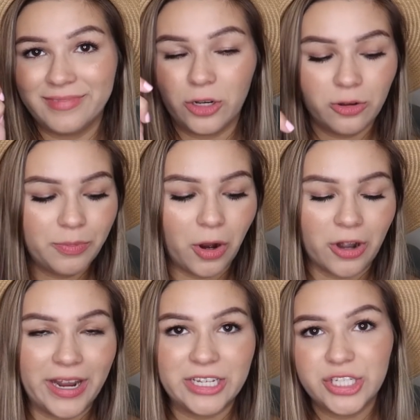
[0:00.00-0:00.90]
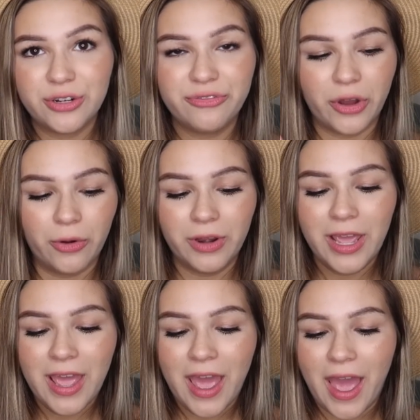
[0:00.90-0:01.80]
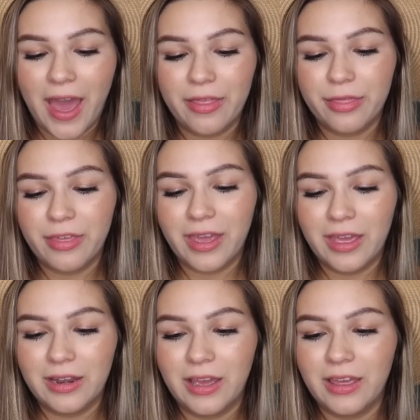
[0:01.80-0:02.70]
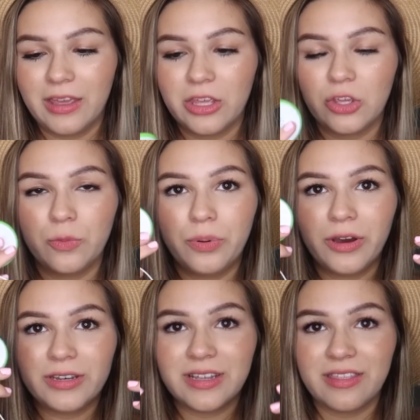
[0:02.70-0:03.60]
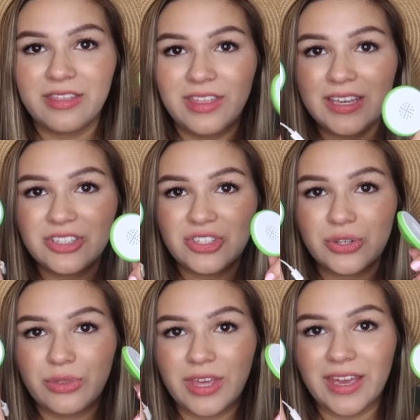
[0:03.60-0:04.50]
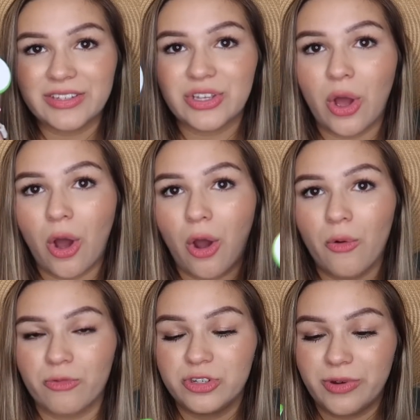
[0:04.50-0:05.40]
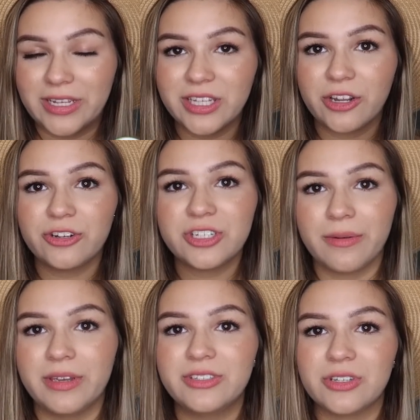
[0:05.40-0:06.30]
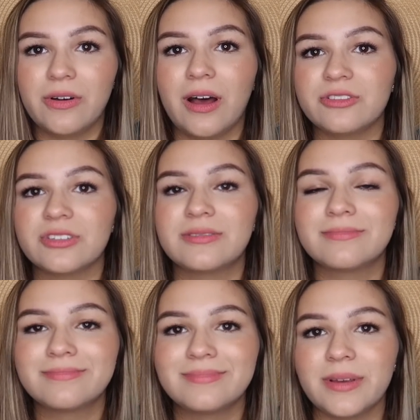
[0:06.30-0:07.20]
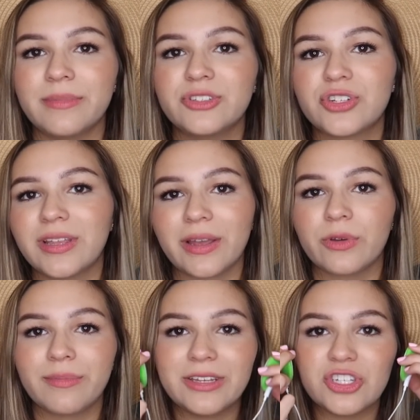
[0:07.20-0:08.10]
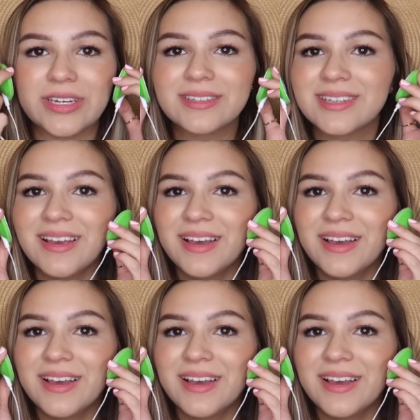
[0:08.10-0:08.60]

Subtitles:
little part into your phone, and then you put these 2 things directly on your tummy. So I'll just demonstrate like with my cheeks.